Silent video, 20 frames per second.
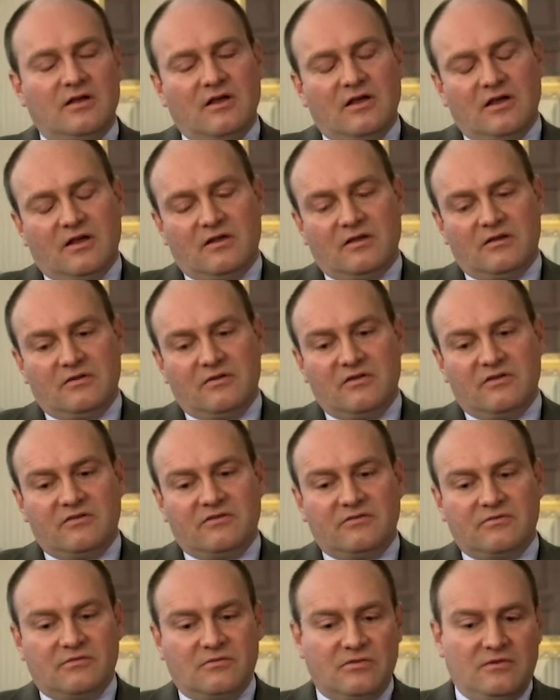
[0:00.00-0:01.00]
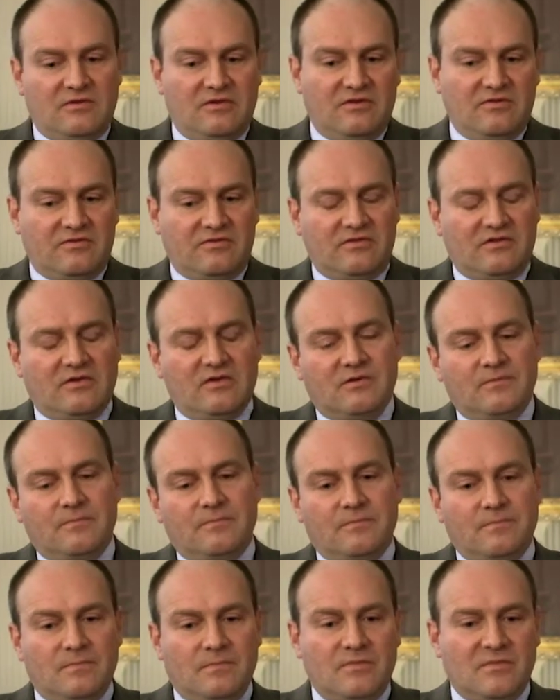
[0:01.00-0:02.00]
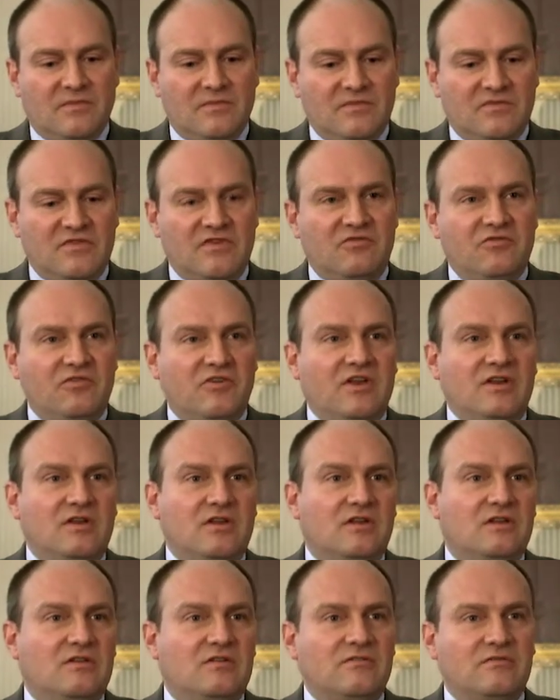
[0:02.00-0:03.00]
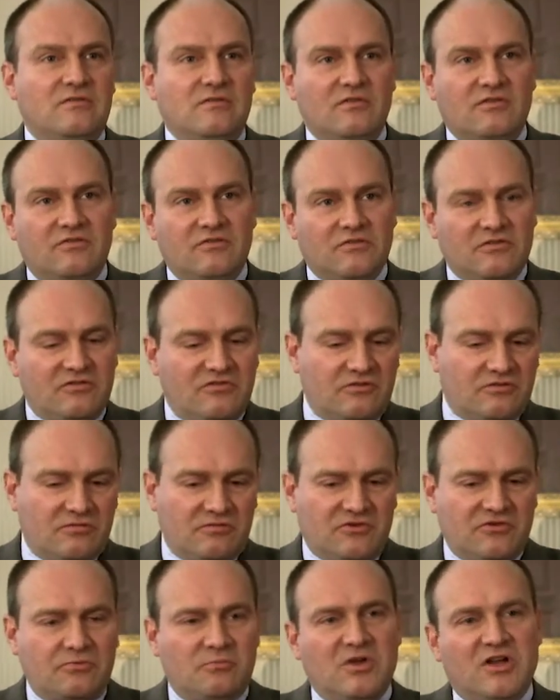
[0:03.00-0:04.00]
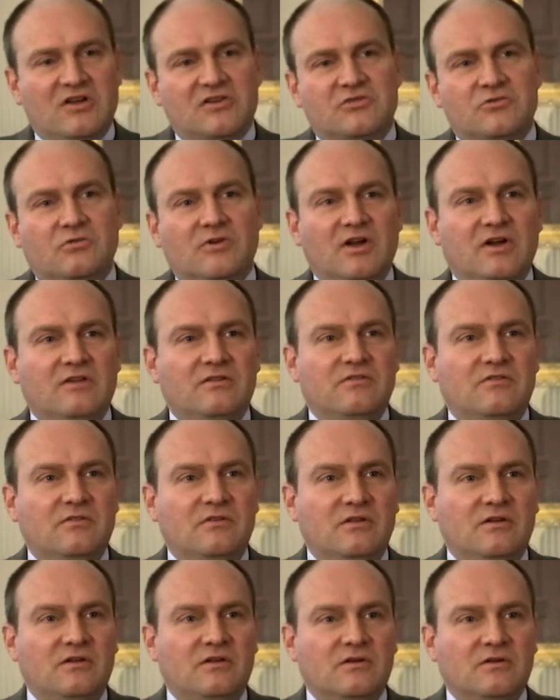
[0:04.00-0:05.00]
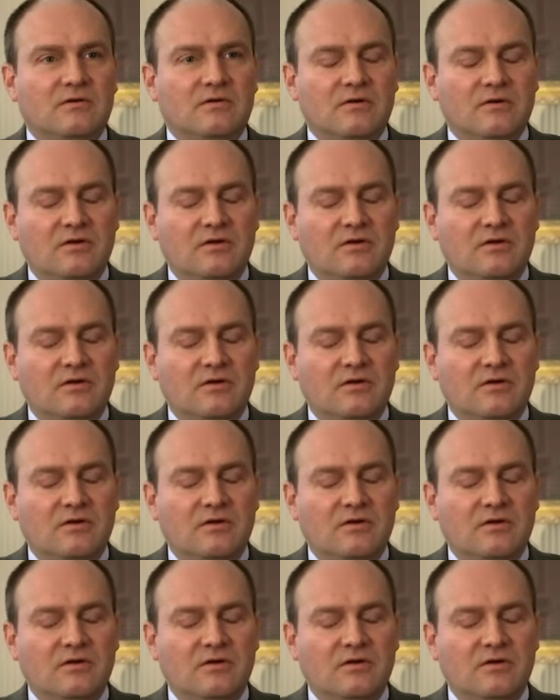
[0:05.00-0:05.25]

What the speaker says: and this defendant just smashed right into the